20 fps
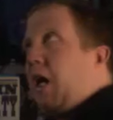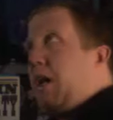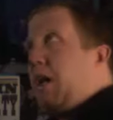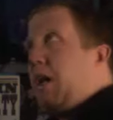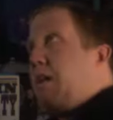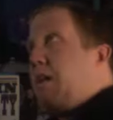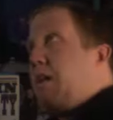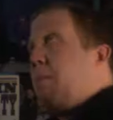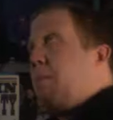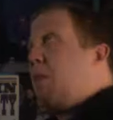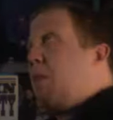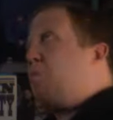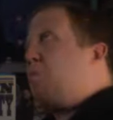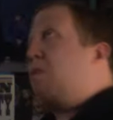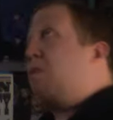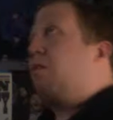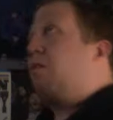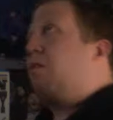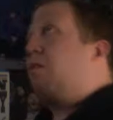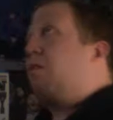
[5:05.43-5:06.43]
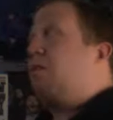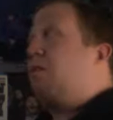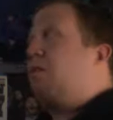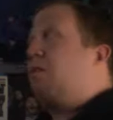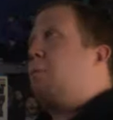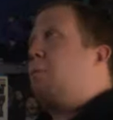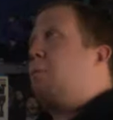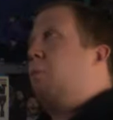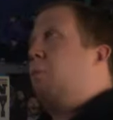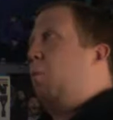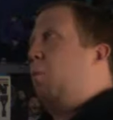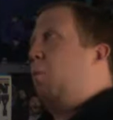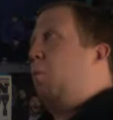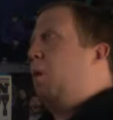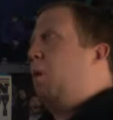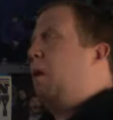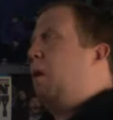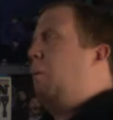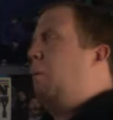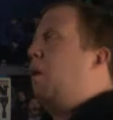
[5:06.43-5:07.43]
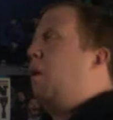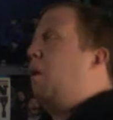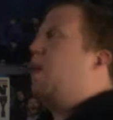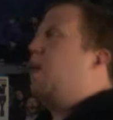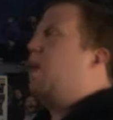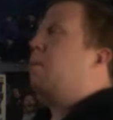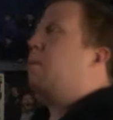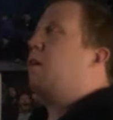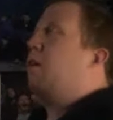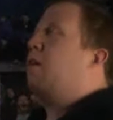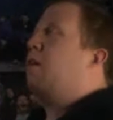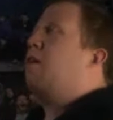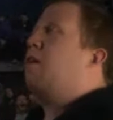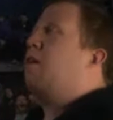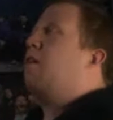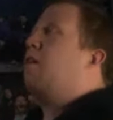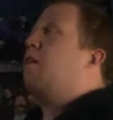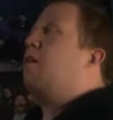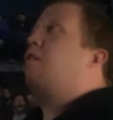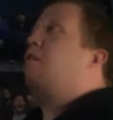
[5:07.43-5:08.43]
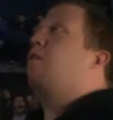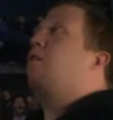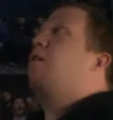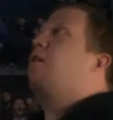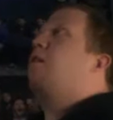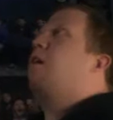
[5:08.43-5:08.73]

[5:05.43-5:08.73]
mosh pit say, and when I heard the term mosh pit,